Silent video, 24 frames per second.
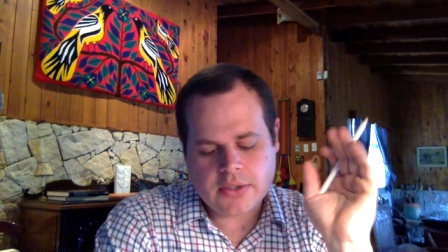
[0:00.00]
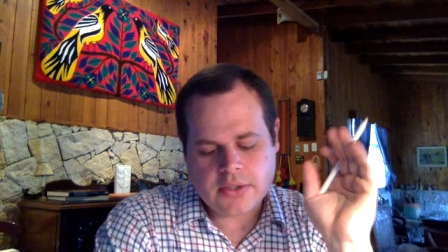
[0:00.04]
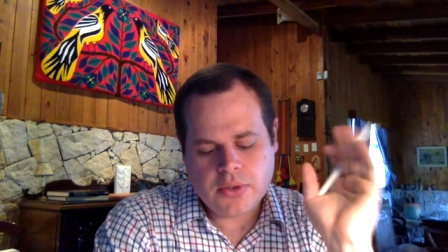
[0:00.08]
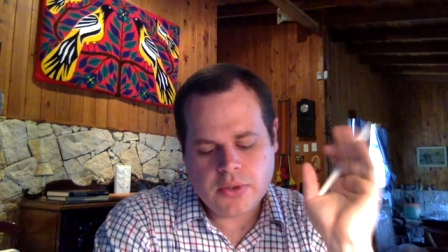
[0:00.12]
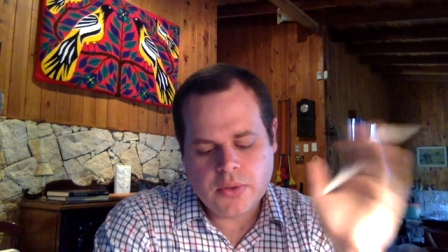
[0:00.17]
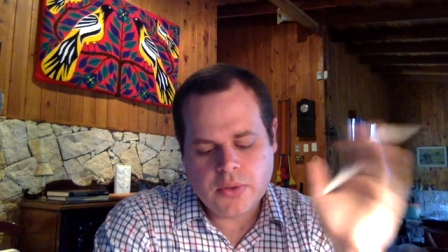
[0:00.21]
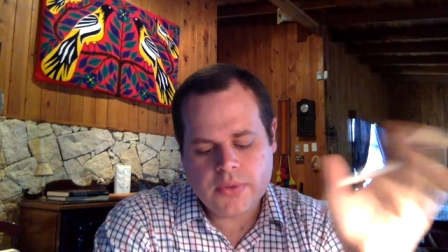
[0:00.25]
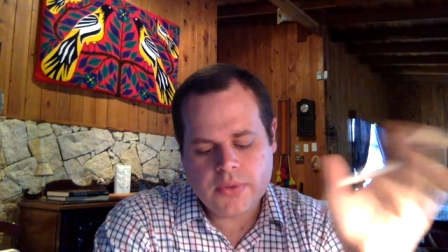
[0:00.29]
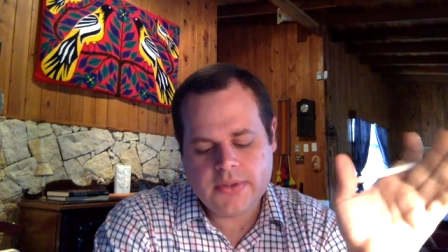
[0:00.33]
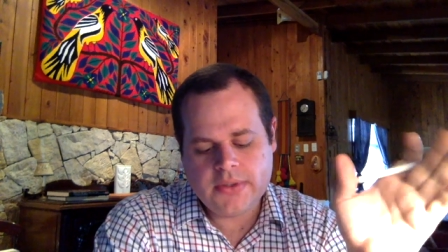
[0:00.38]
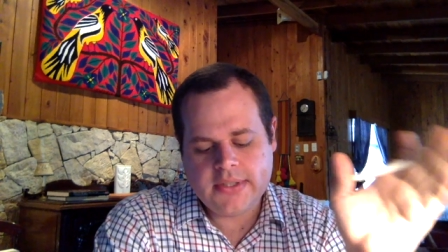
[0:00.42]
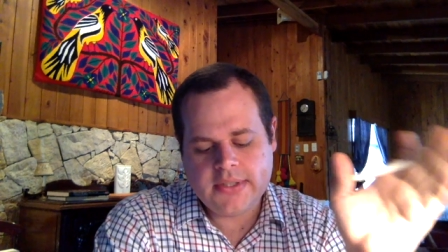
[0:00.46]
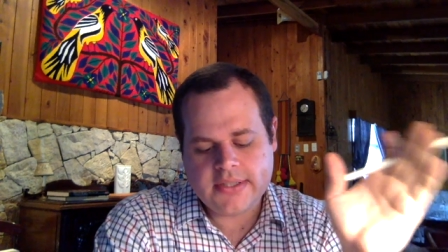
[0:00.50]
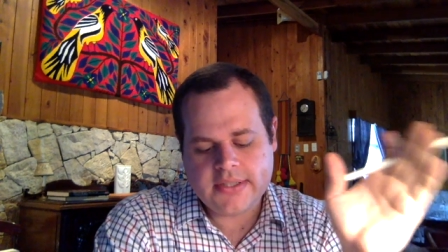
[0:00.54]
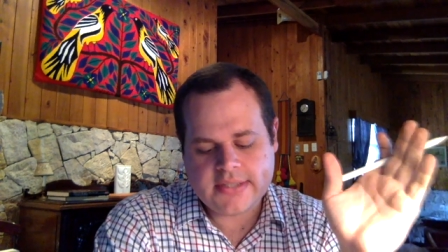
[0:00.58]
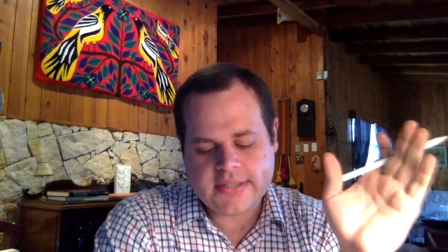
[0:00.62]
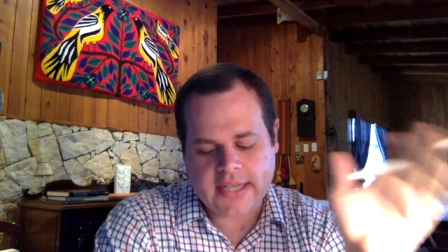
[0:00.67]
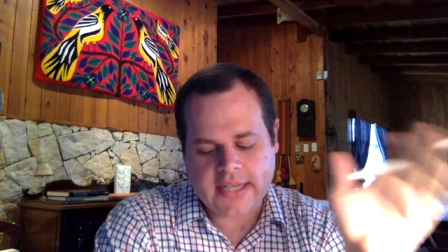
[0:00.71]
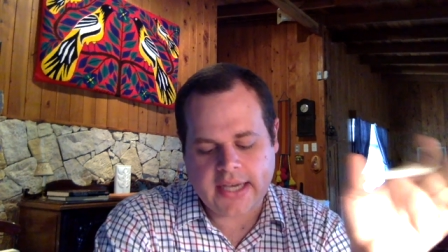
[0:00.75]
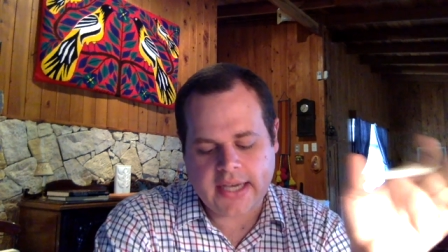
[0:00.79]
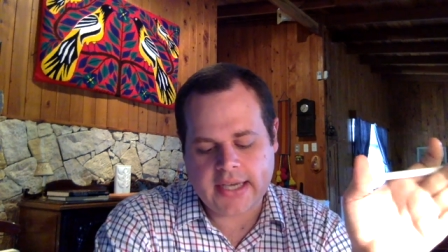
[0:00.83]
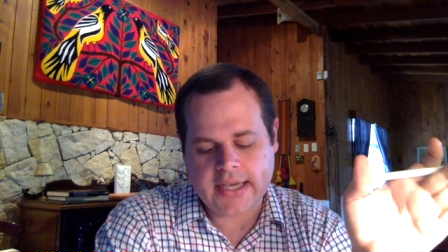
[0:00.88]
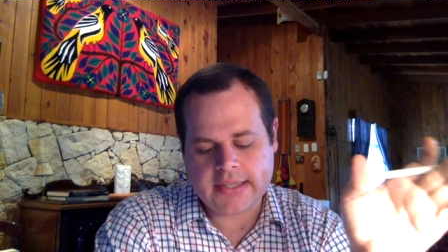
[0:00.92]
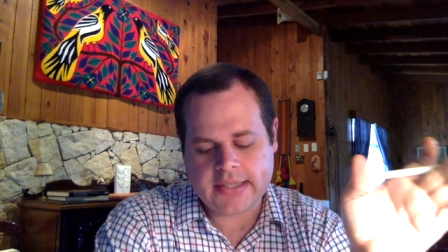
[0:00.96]
Good
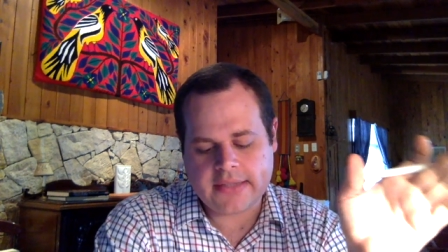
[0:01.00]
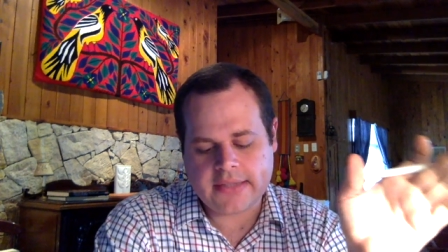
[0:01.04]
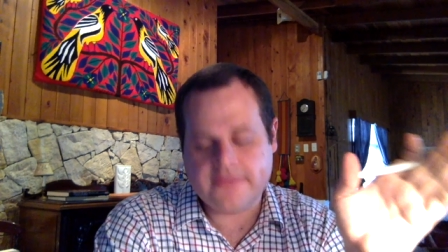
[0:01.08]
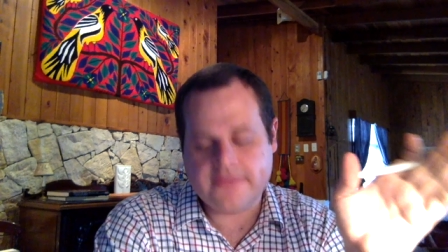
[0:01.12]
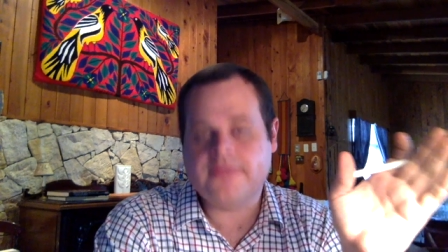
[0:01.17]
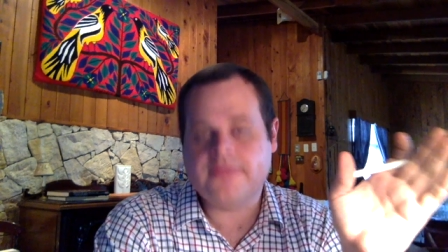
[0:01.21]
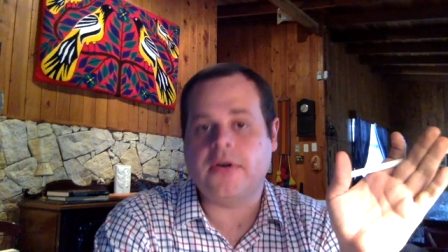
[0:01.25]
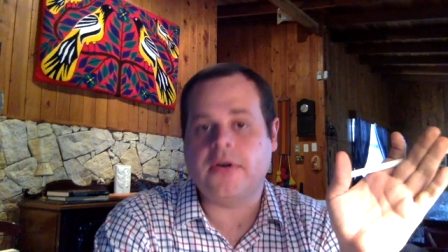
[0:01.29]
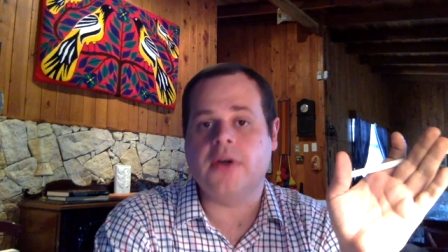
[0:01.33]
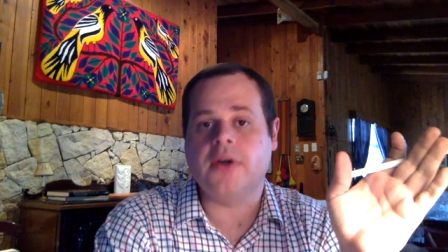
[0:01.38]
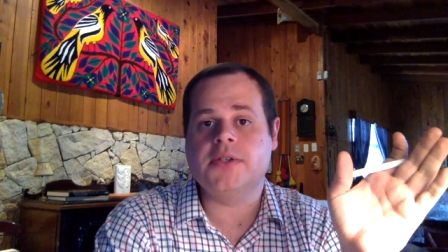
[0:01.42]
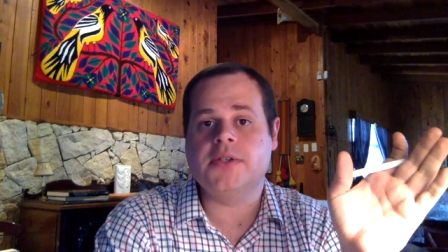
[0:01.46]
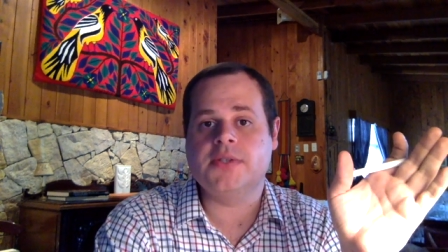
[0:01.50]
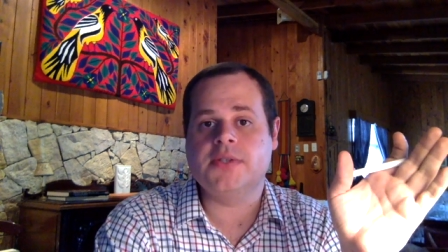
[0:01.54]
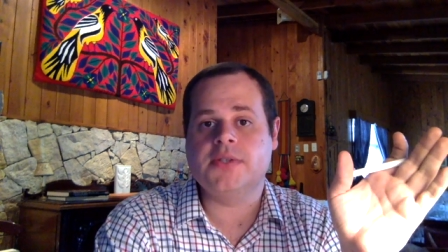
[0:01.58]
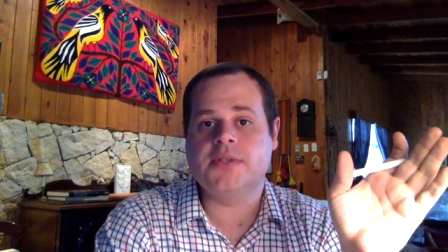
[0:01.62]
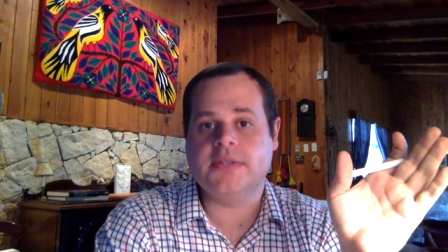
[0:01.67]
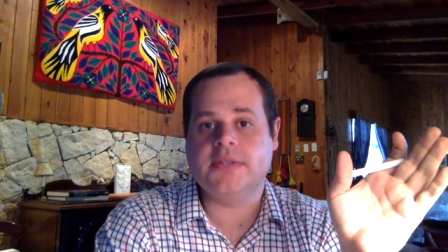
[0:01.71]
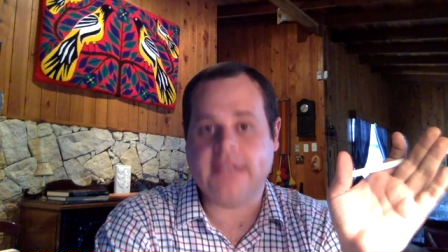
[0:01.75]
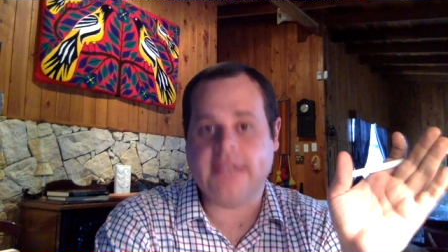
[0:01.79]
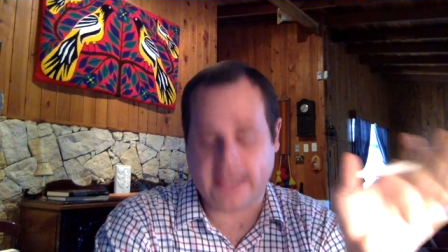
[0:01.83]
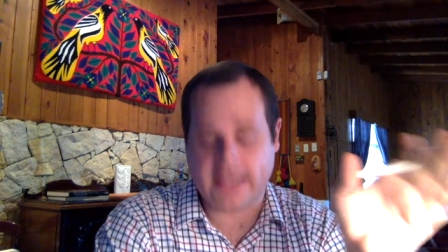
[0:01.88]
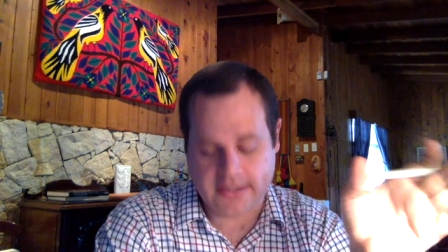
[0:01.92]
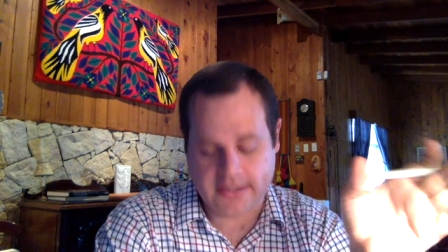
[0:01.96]
design and
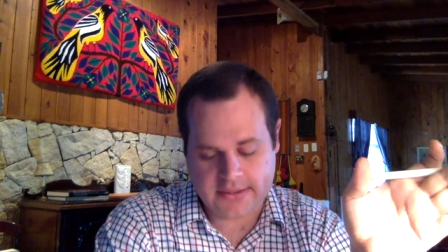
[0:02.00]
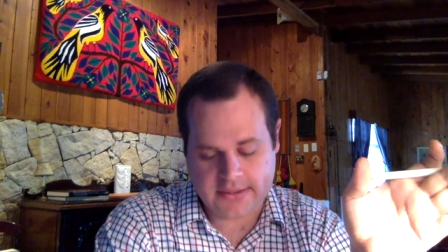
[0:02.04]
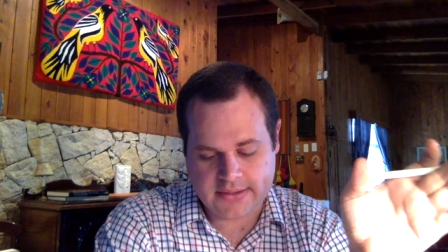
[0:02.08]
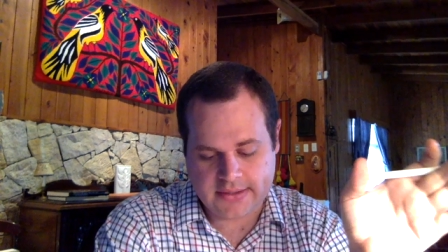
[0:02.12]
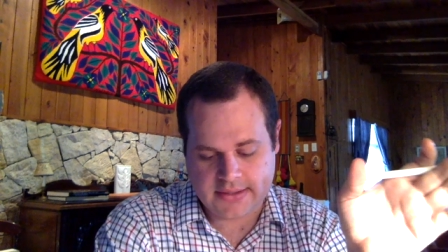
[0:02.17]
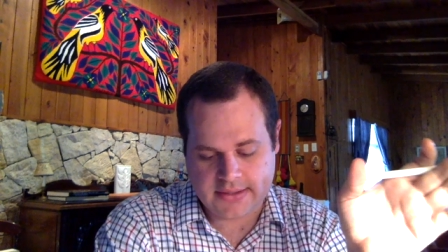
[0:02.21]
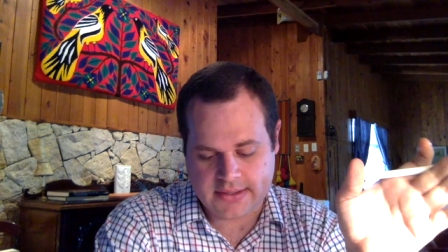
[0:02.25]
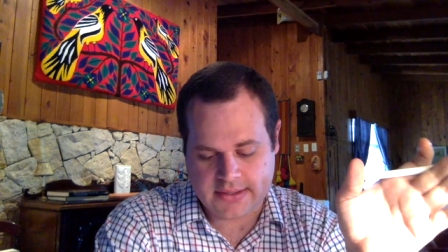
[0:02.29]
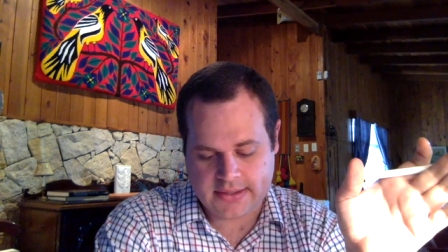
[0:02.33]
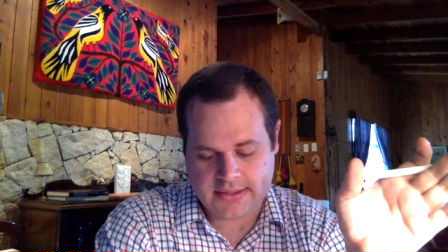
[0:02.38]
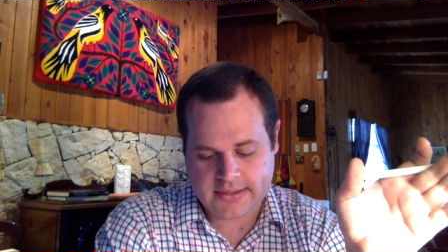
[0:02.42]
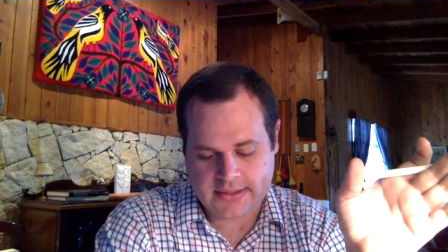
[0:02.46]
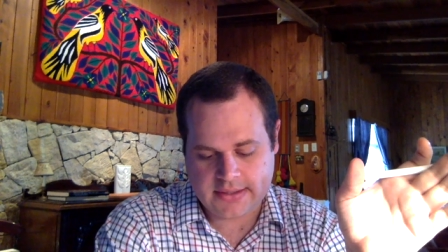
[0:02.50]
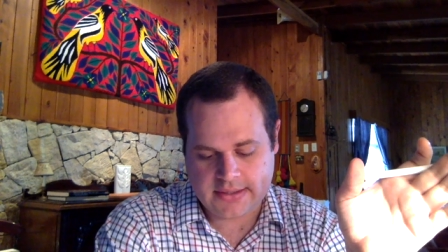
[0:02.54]
functionality